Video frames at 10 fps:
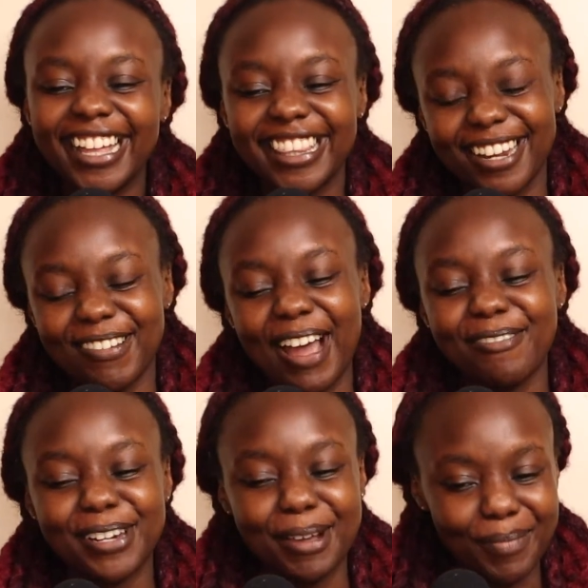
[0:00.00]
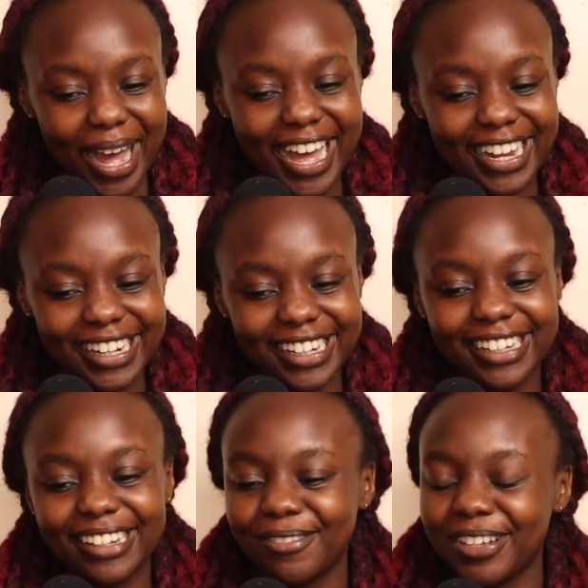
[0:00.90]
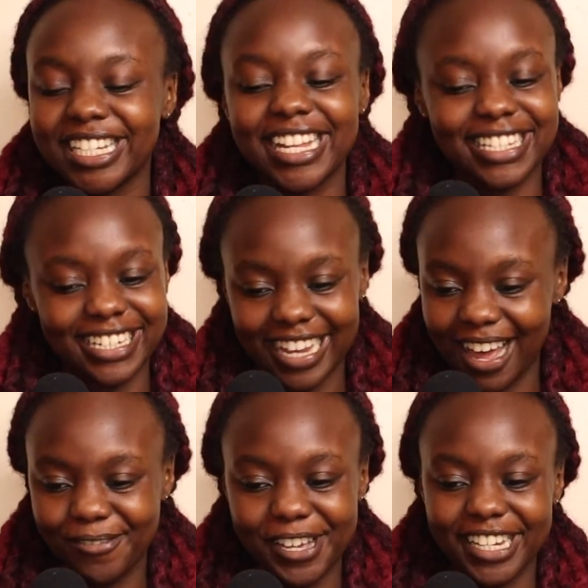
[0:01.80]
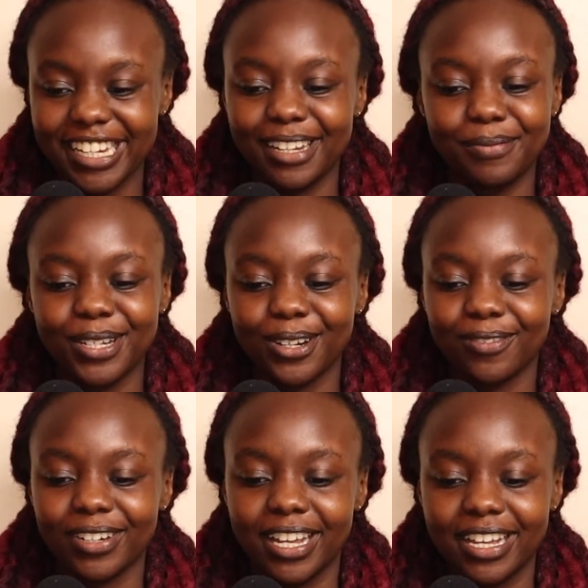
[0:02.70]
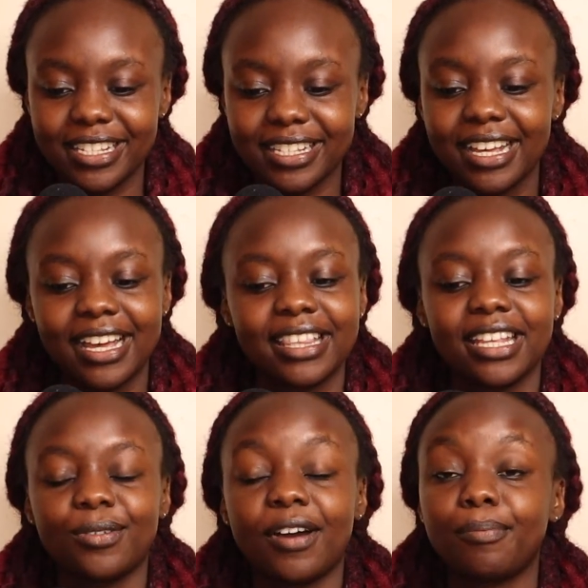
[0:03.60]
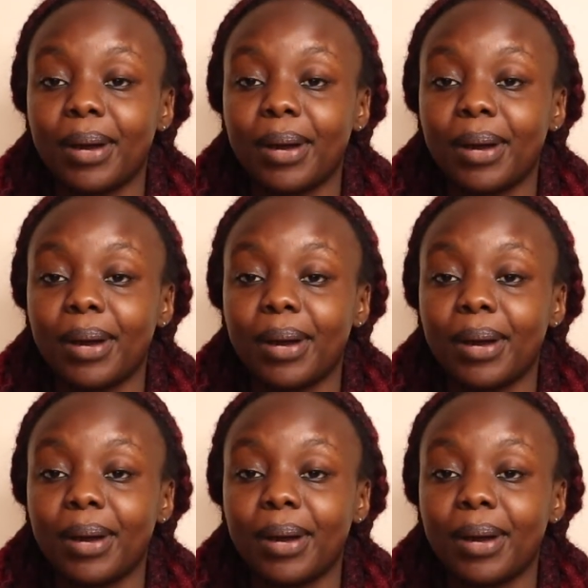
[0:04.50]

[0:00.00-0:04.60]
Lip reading: Then we have Nepal, which doesn't have any limit on days. Then we have